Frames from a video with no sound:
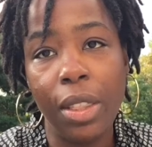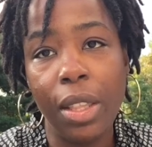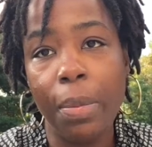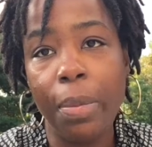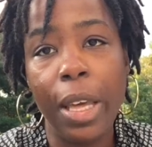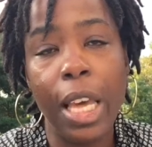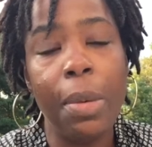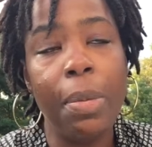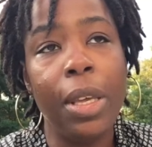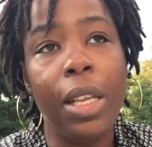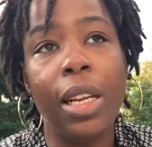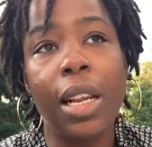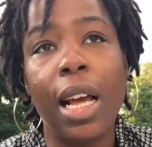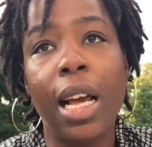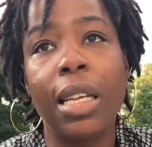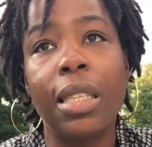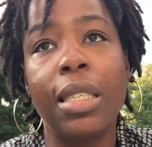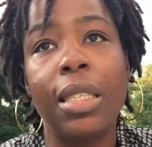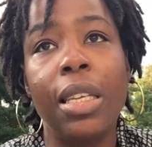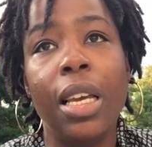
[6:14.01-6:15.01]
The baby
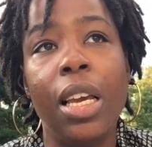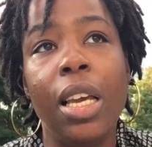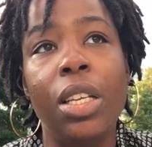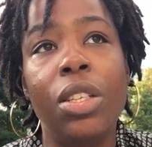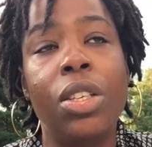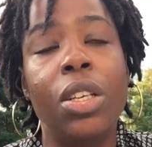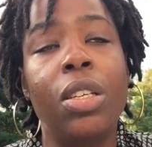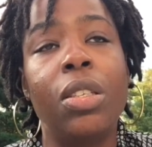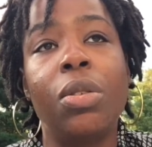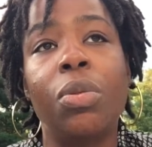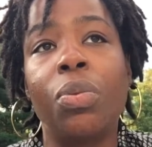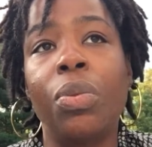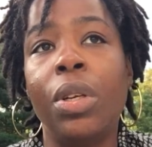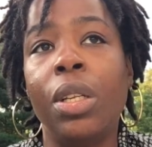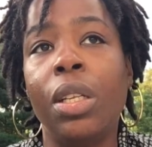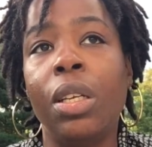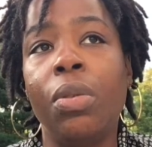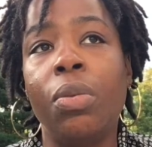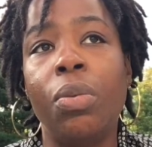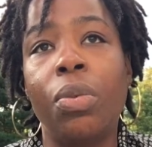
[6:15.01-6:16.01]
lock stage is
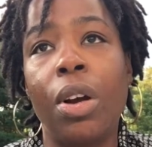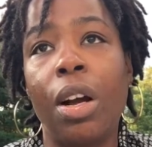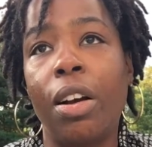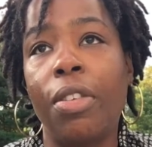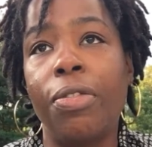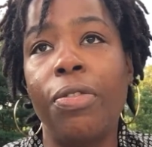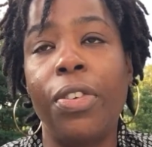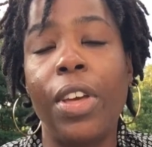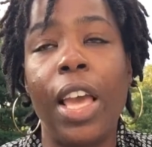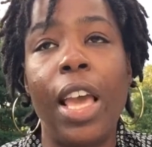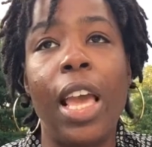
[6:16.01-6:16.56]
really rough.